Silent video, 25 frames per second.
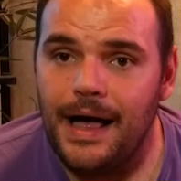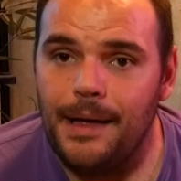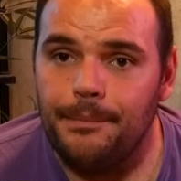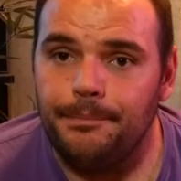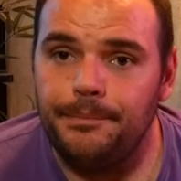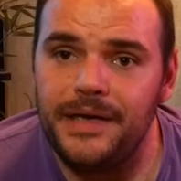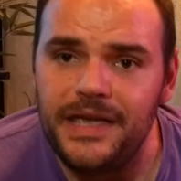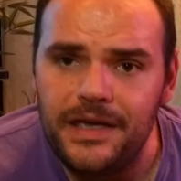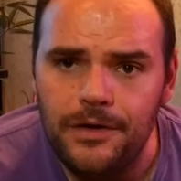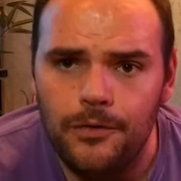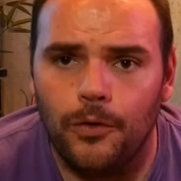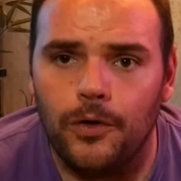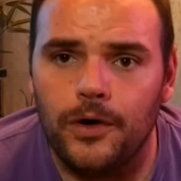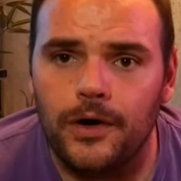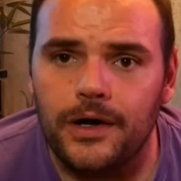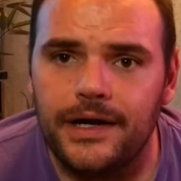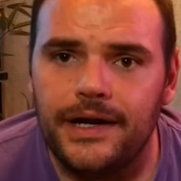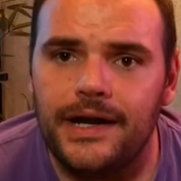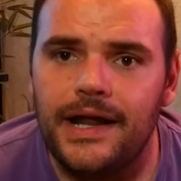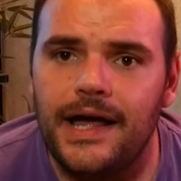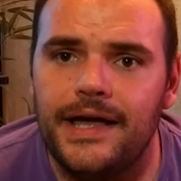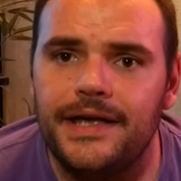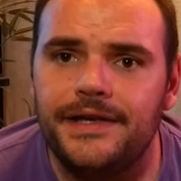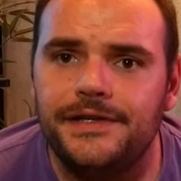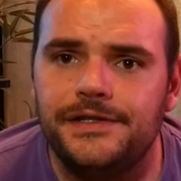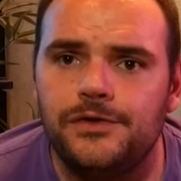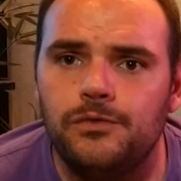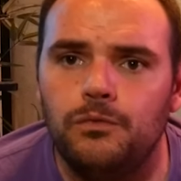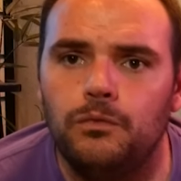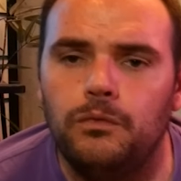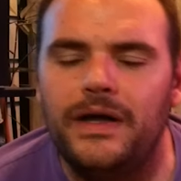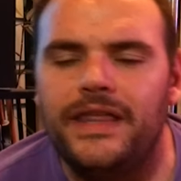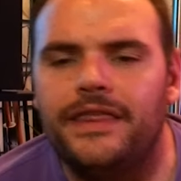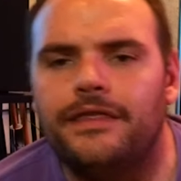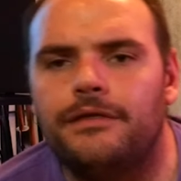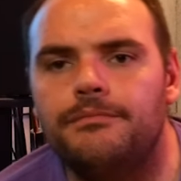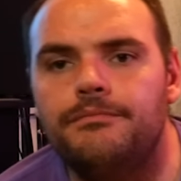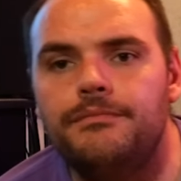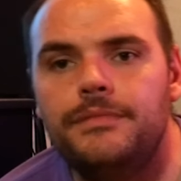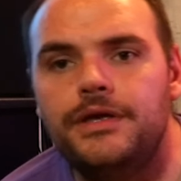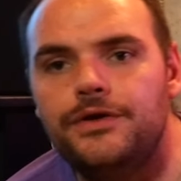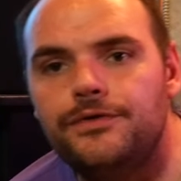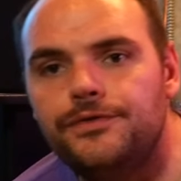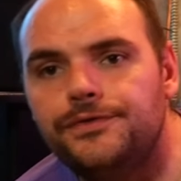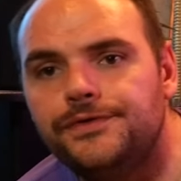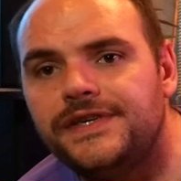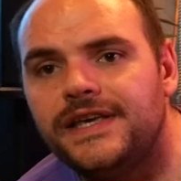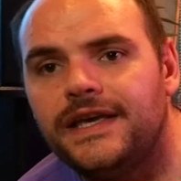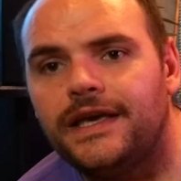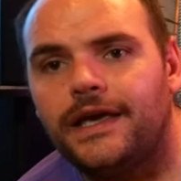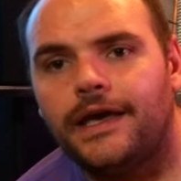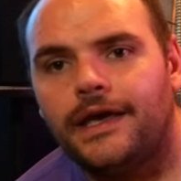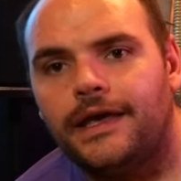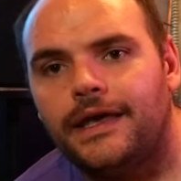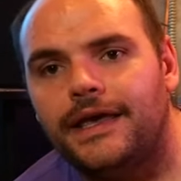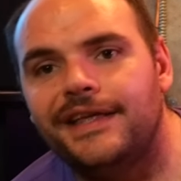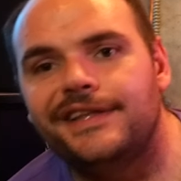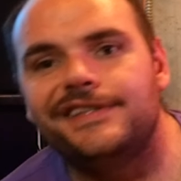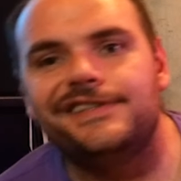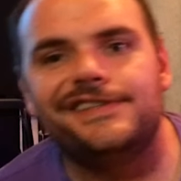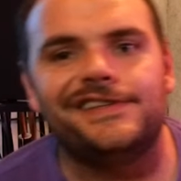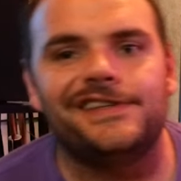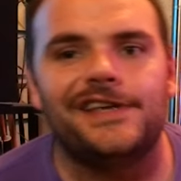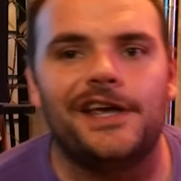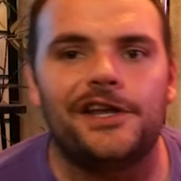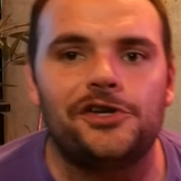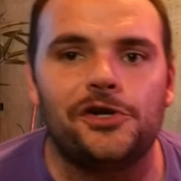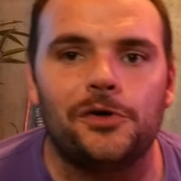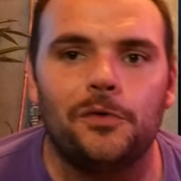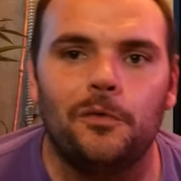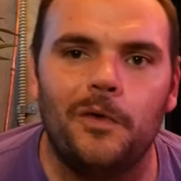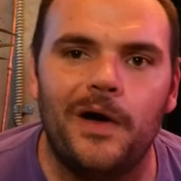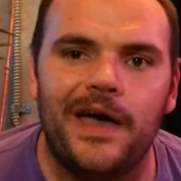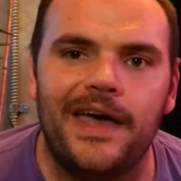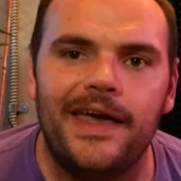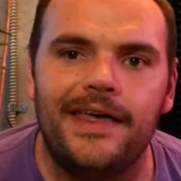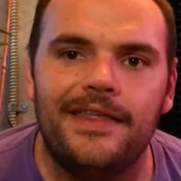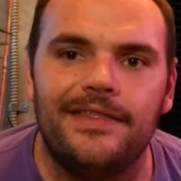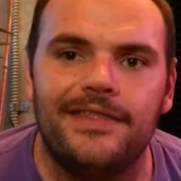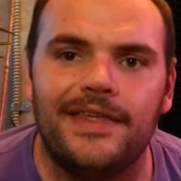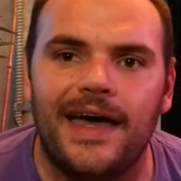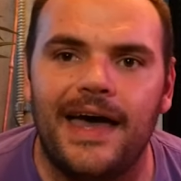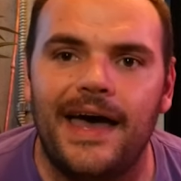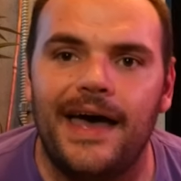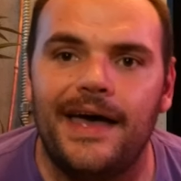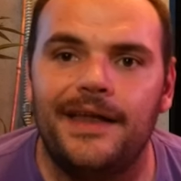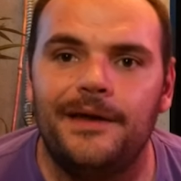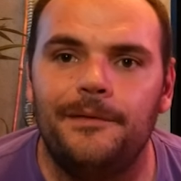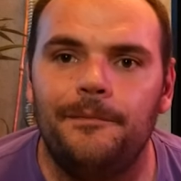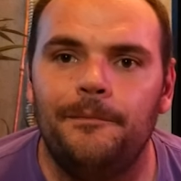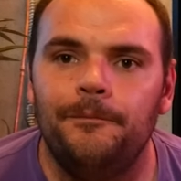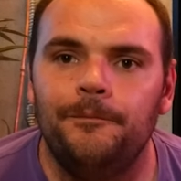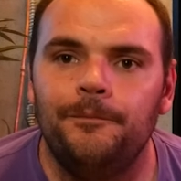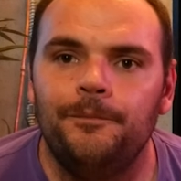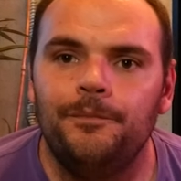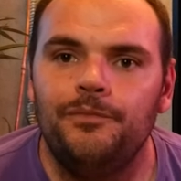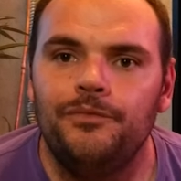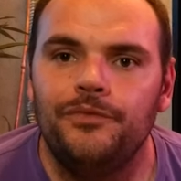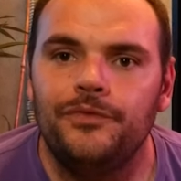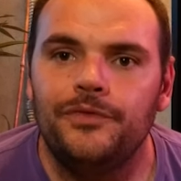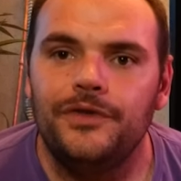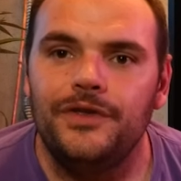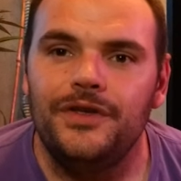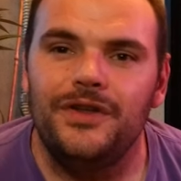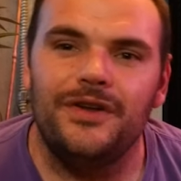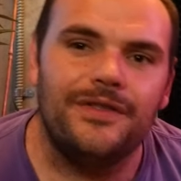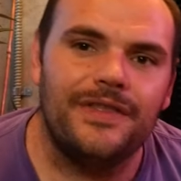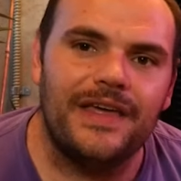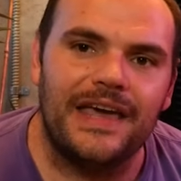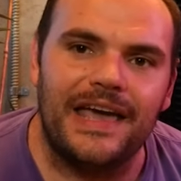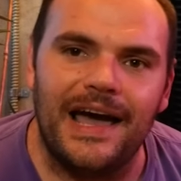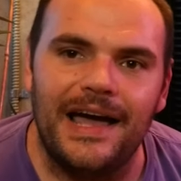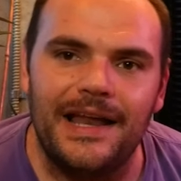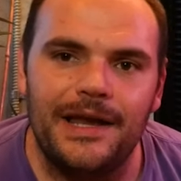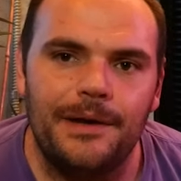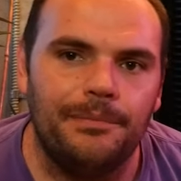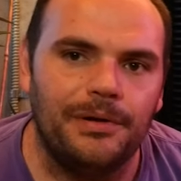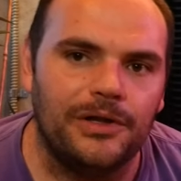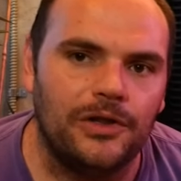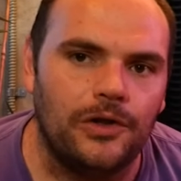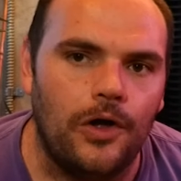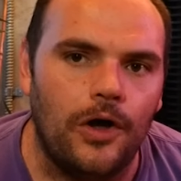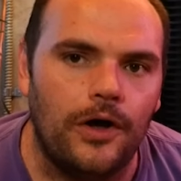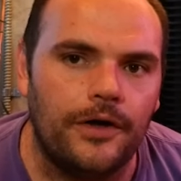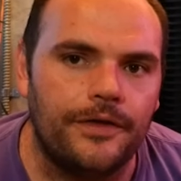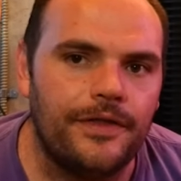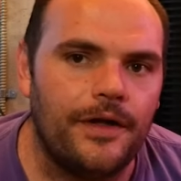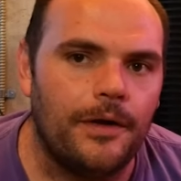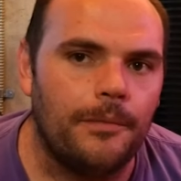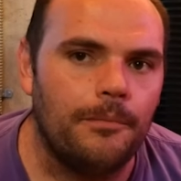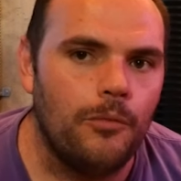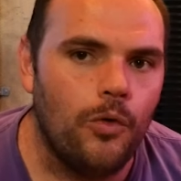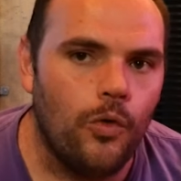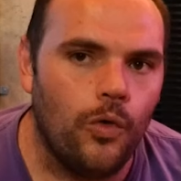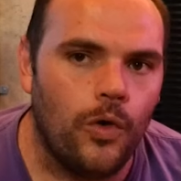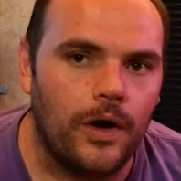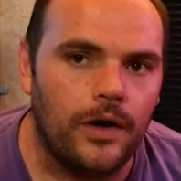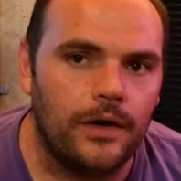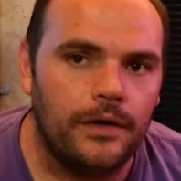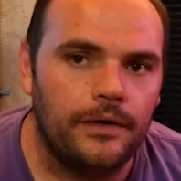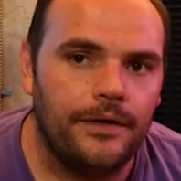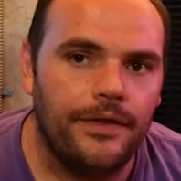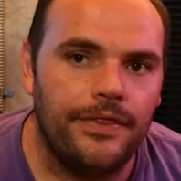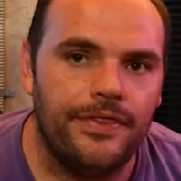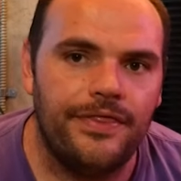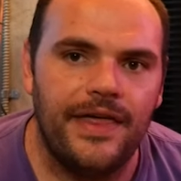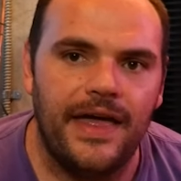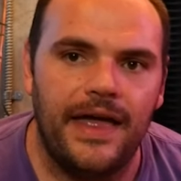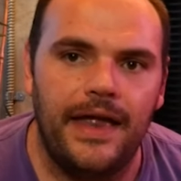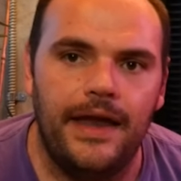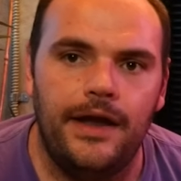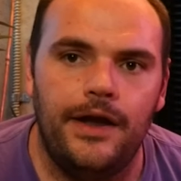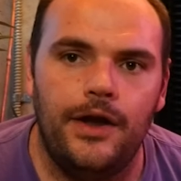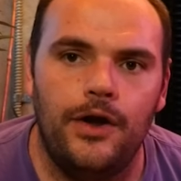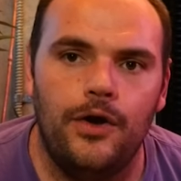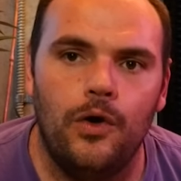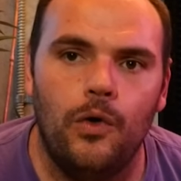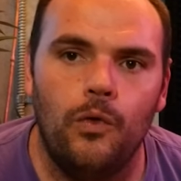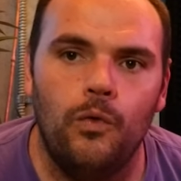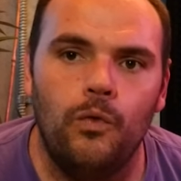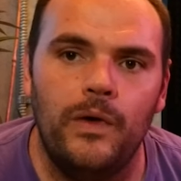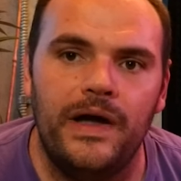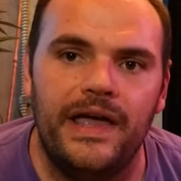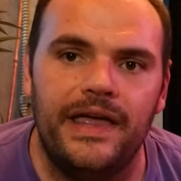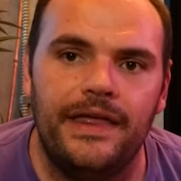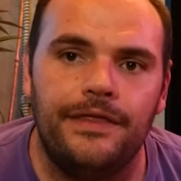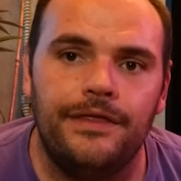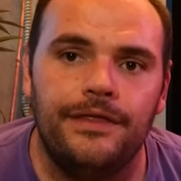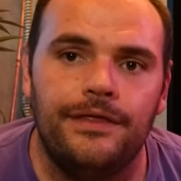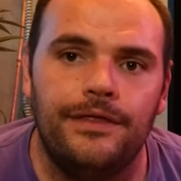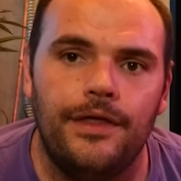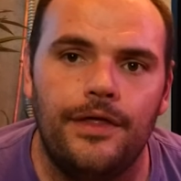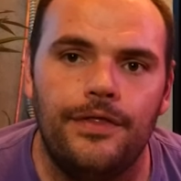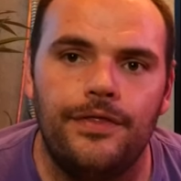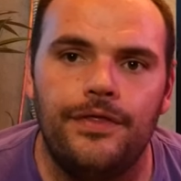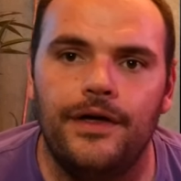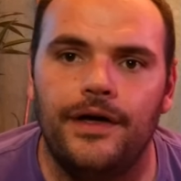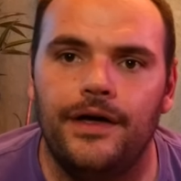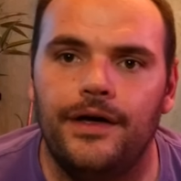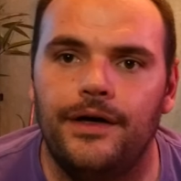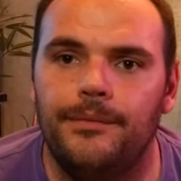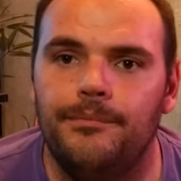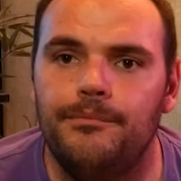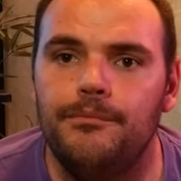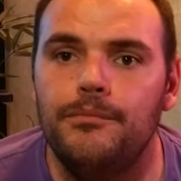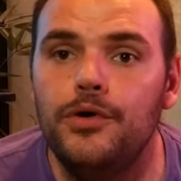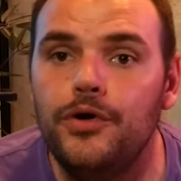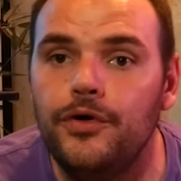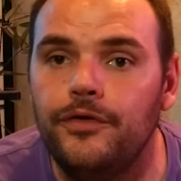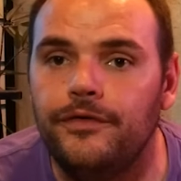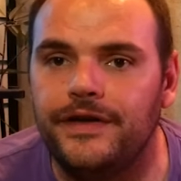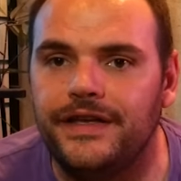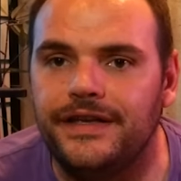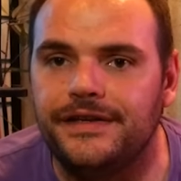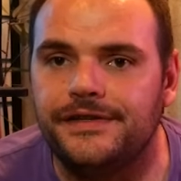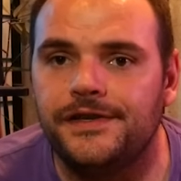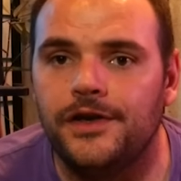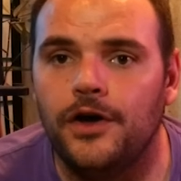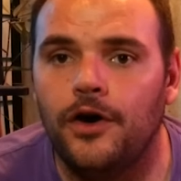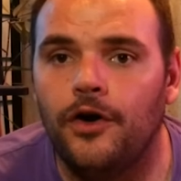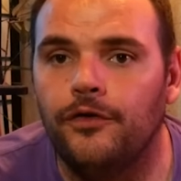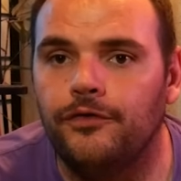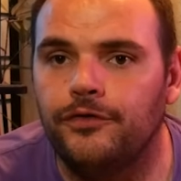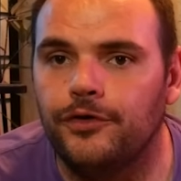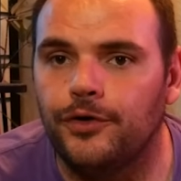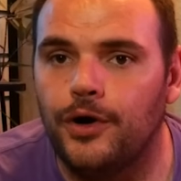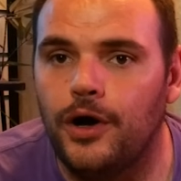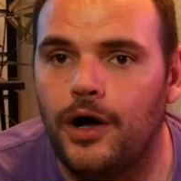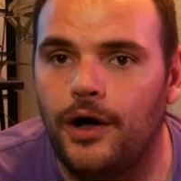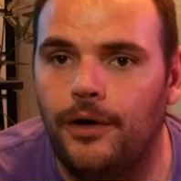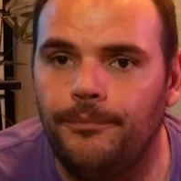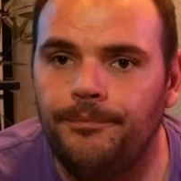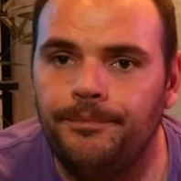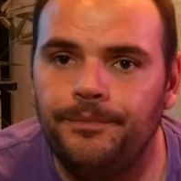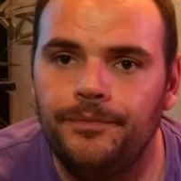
be organized with music in such a way that, they kind of belong there more than with the movies overall.